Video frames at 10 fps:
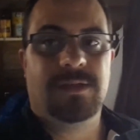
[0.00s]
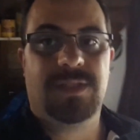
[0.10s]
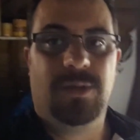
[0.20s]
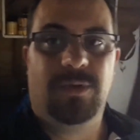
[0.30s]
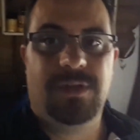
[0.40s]

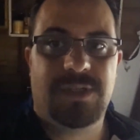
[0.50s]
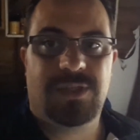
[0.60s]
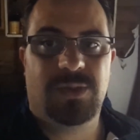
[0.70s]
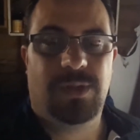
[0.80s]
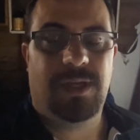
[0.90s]
So what you
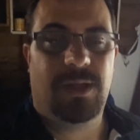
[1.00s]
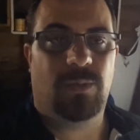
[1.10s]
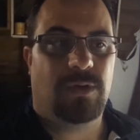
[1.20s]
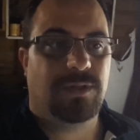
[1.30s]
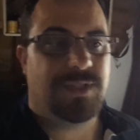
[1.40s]
just saw
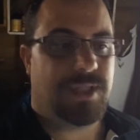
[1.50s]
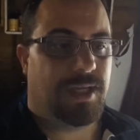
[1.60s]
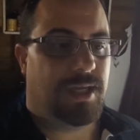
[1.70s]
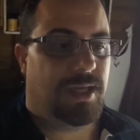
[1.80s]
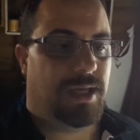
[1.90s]
there was
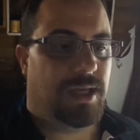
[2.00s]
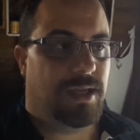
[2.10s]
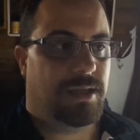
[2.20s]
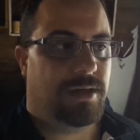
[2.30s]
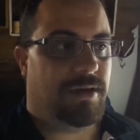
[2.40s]

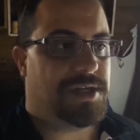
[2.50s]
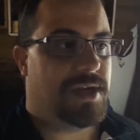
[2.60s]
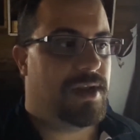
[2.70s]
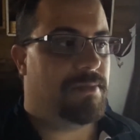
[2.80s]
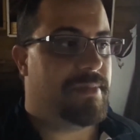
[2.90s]

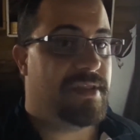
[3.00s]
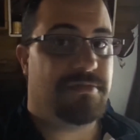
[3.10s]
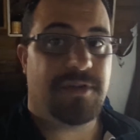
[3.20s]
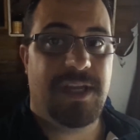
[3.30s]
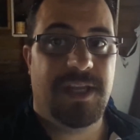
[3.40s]
iteration number
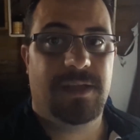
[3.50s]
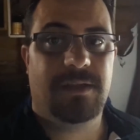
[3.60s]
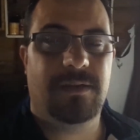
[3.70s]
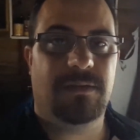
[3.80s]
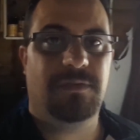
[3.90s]
3
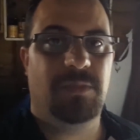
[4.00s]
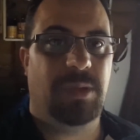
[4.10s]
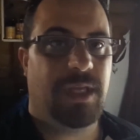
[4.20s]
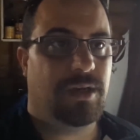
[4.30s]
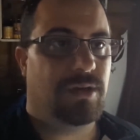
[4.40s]
of a
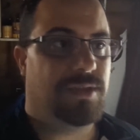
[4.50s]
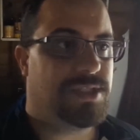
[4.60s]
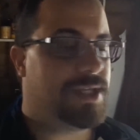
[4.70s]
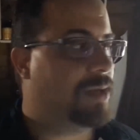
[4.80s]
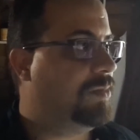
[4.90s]
beer on
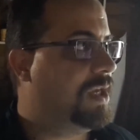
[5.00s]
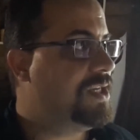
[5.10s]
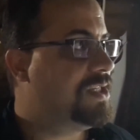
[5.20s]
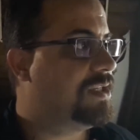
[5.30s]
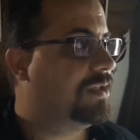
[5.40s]
the same
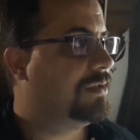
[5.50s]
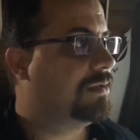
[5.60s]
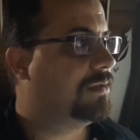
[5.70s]
yeast.